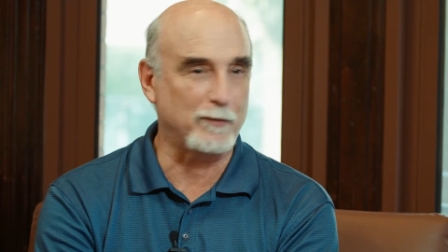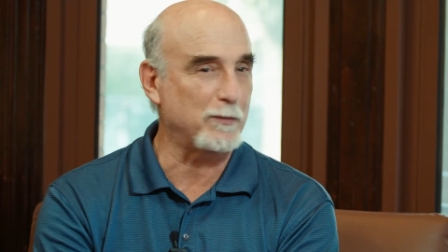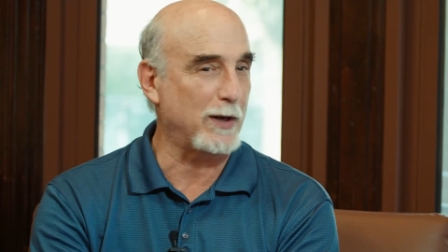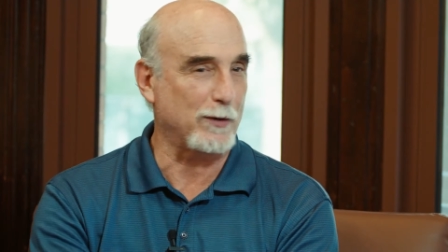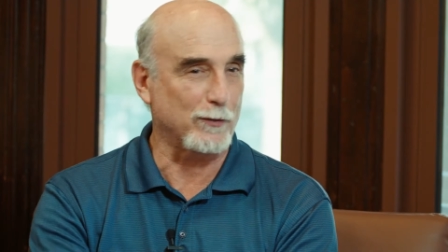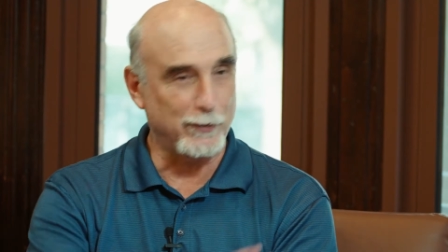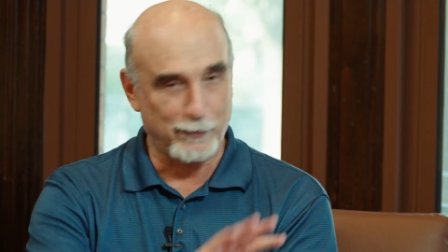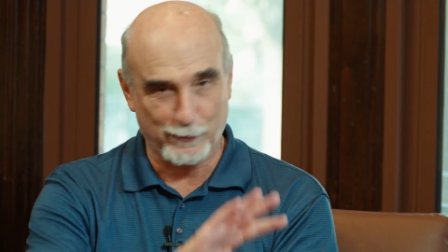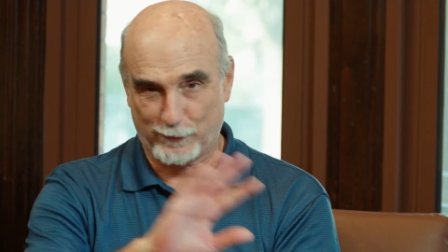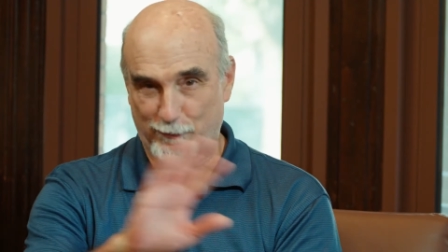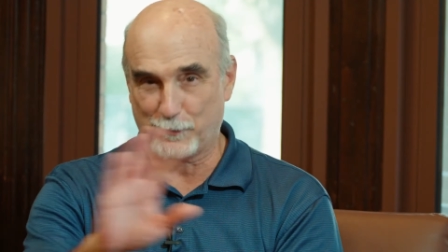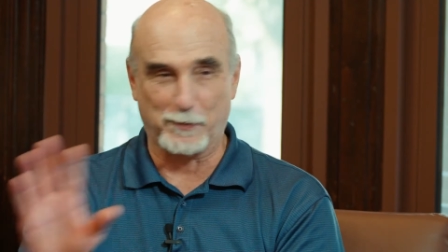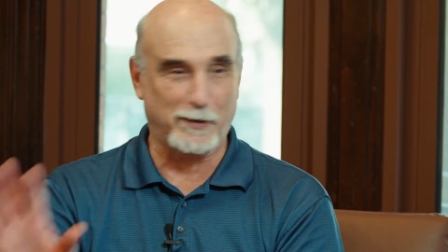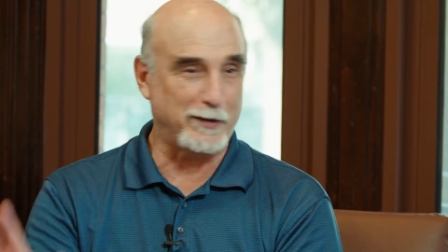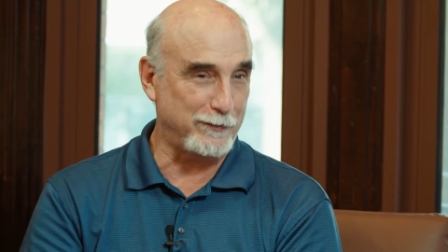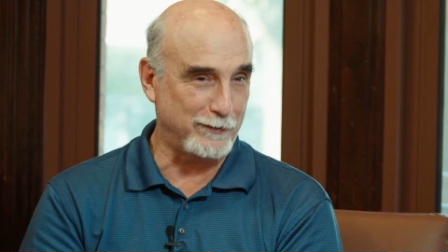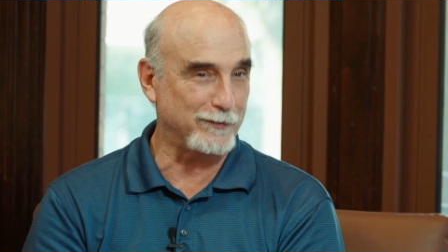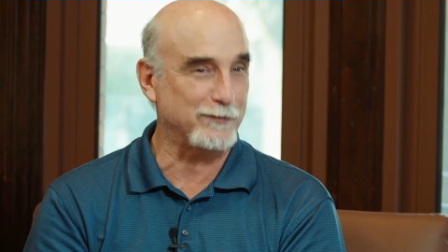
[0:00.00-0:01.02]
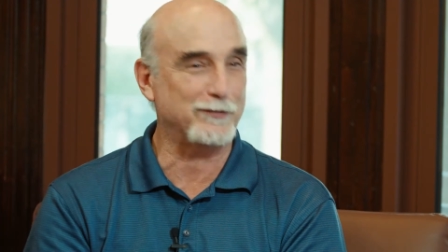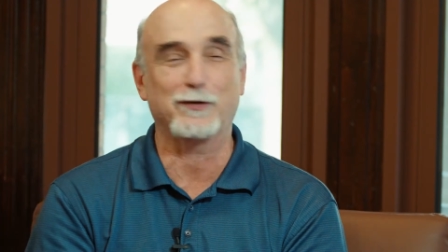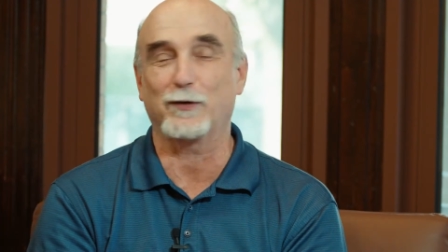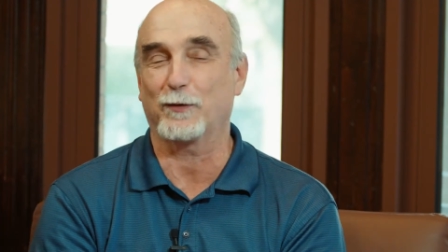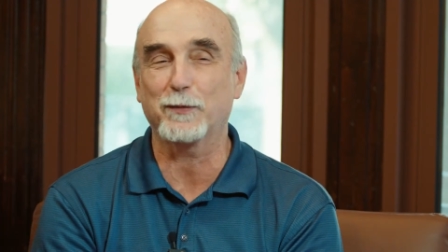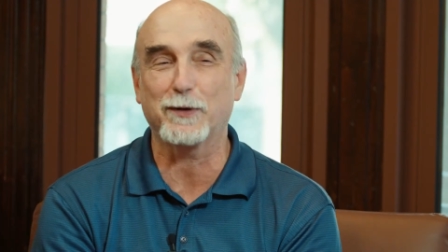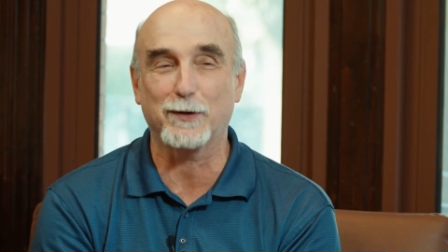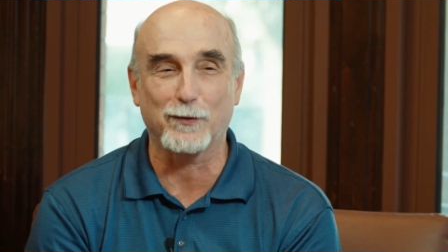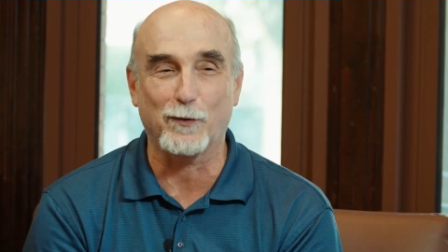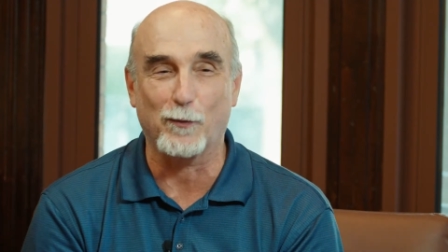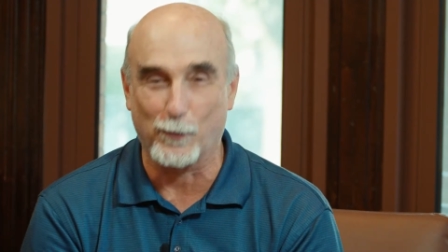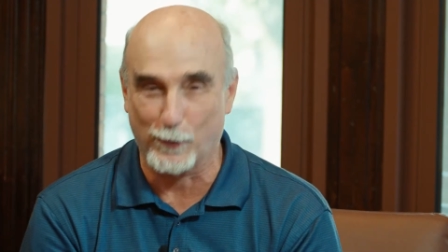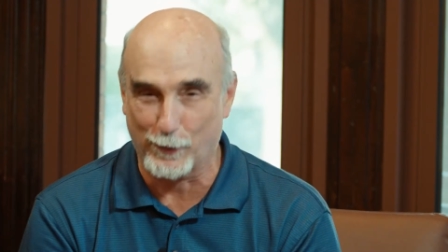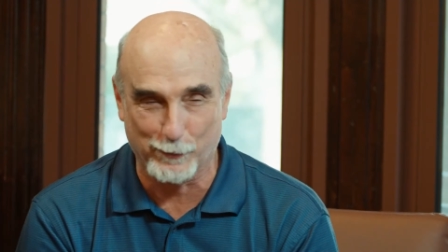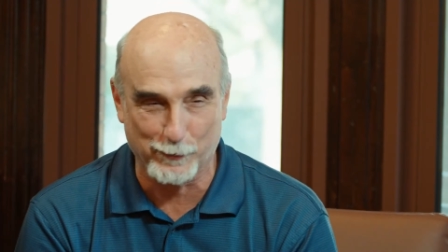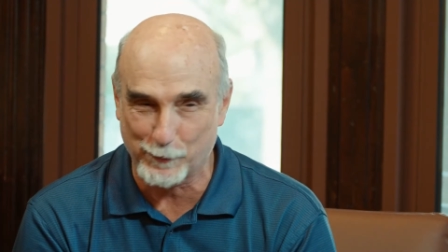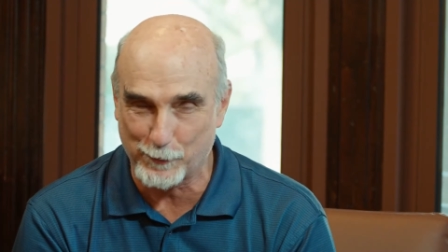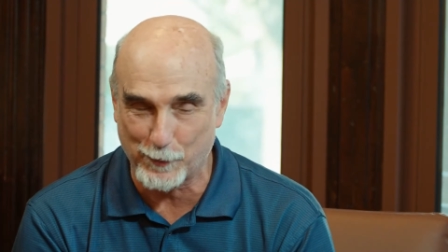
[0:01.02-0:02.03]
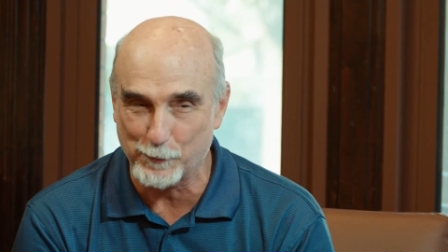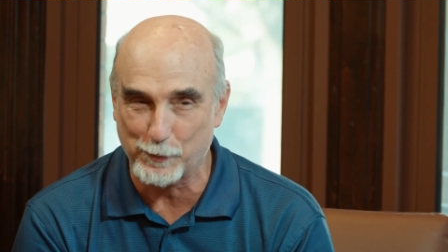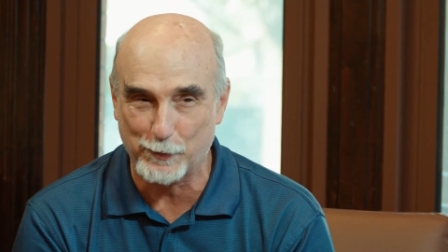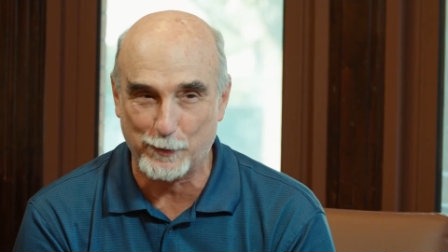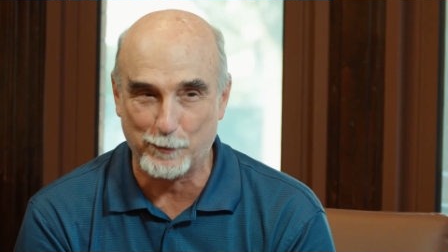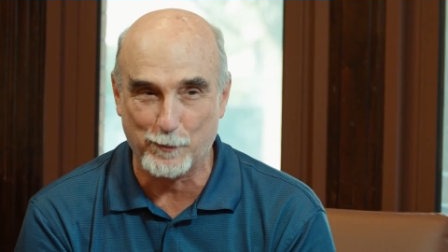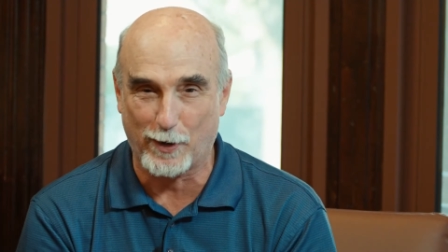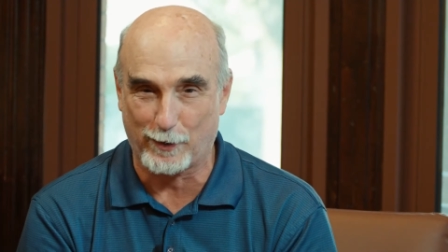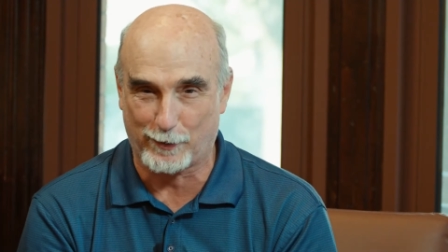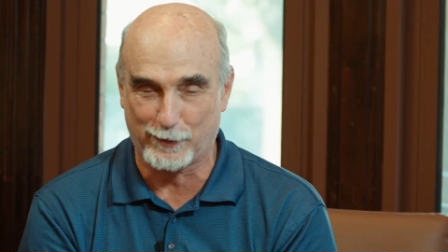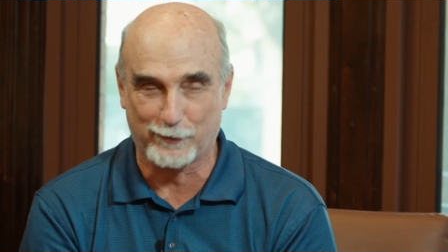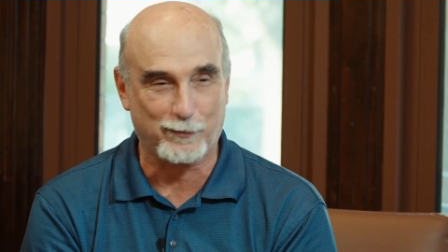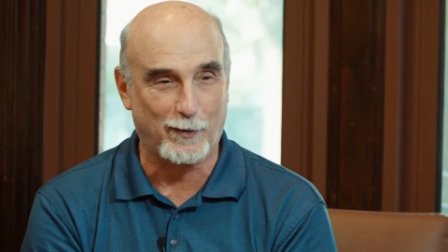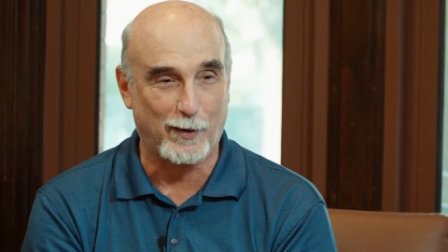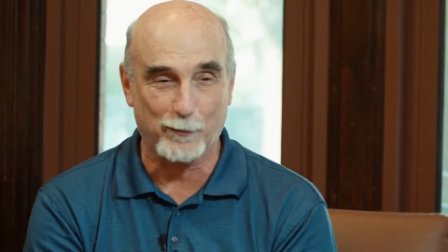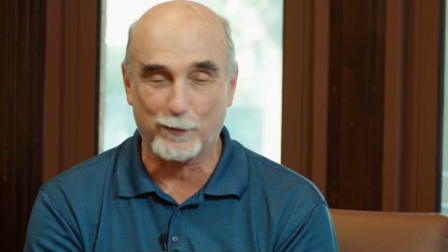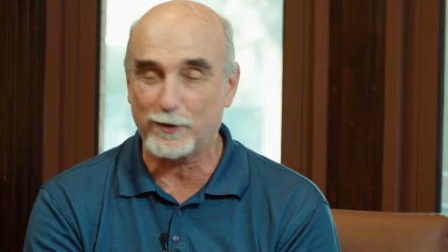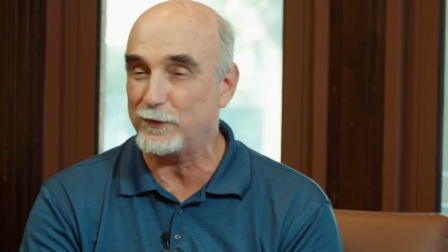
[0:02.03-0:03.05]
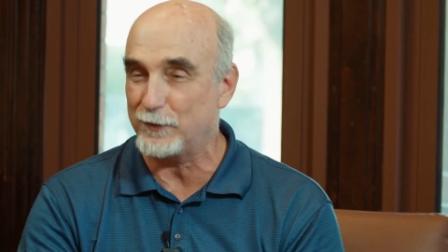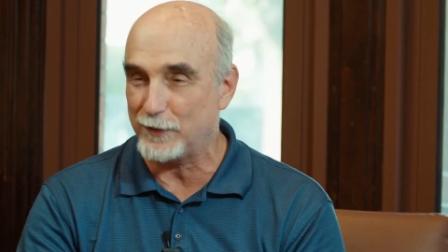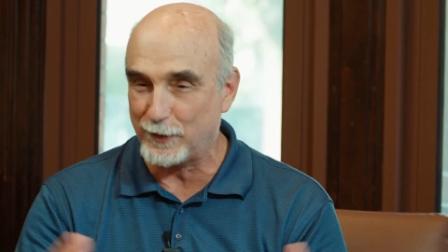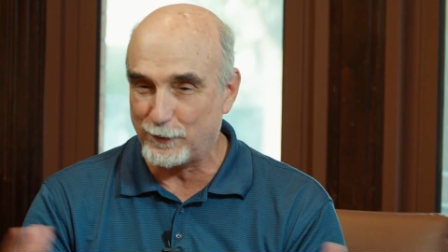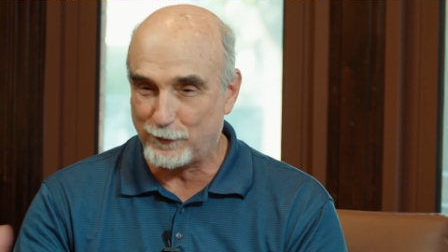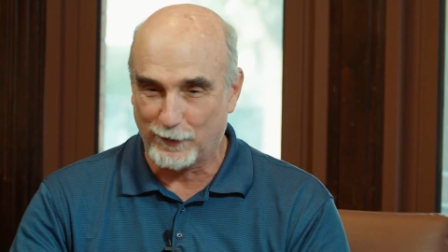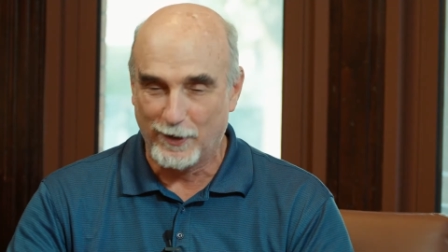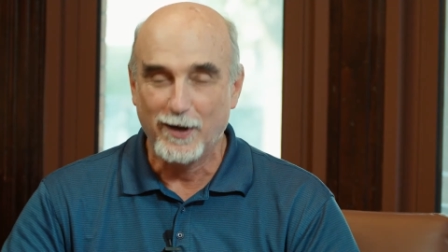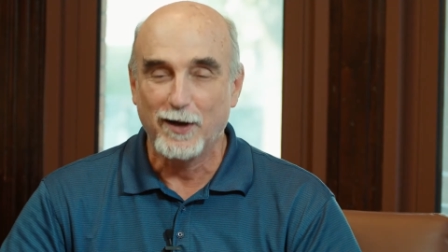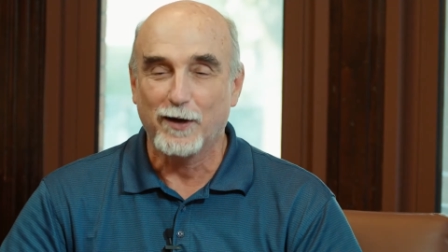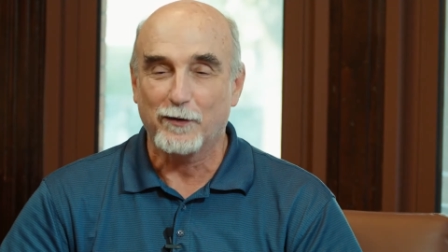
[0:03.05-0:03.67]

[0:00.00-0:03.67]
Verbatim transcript: I'm not going to explain this here, but in the world of complete markets, right, we teach